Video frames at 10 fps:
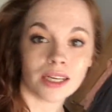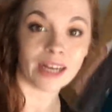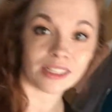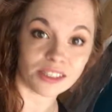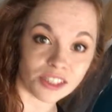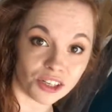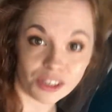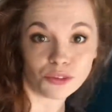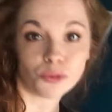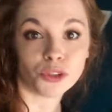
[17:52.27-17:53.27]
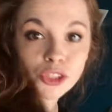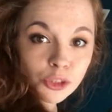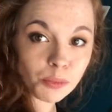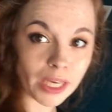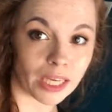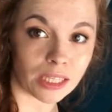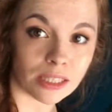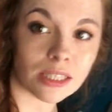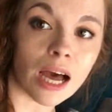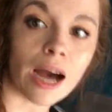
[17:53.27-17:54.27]
and you're in a rush,
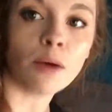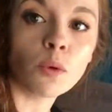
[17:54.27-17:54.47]
because I